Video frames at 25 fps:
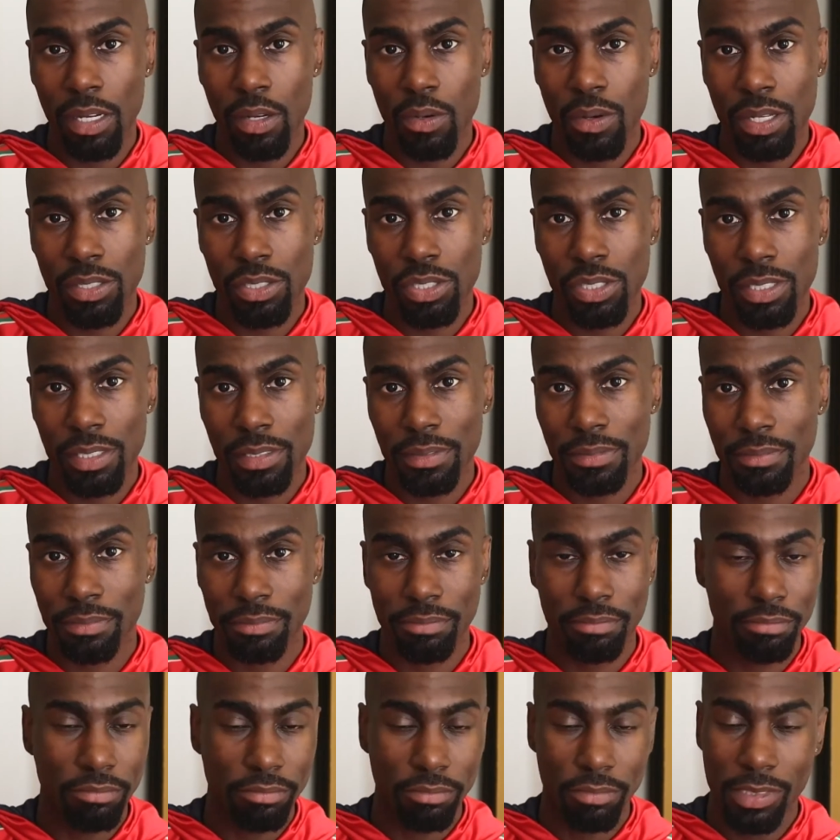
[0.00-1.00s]
great
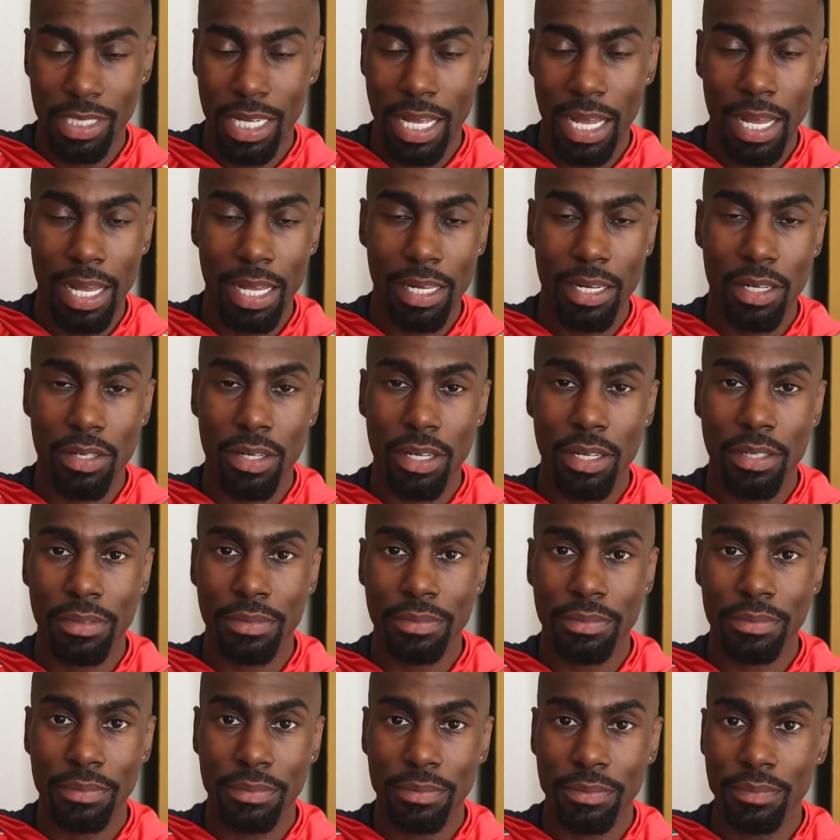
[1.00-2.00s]
question. I
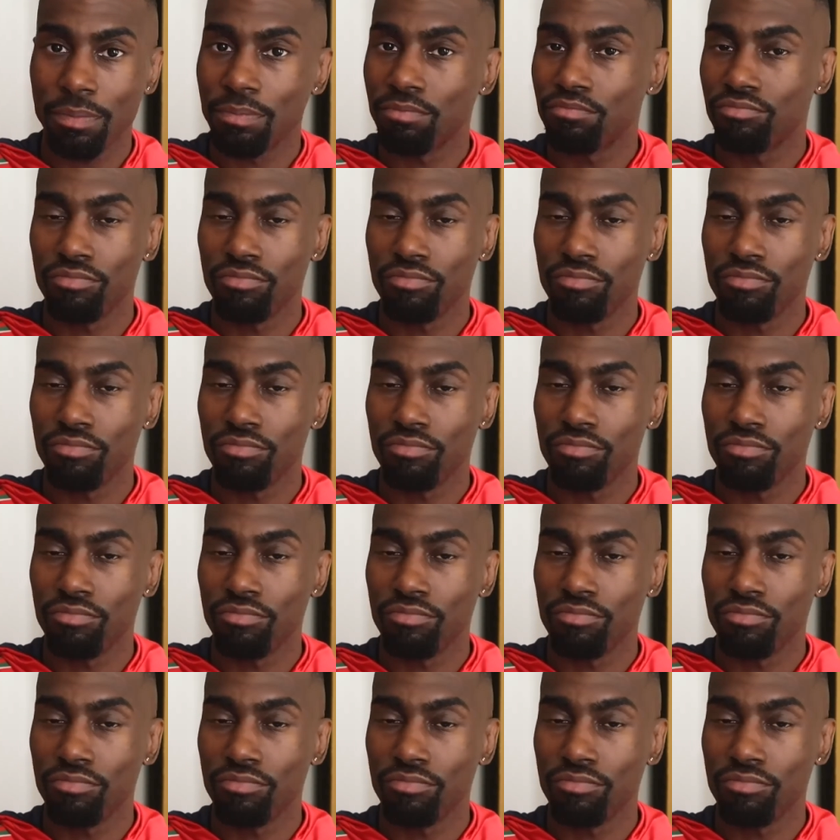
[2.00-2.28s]
don't know.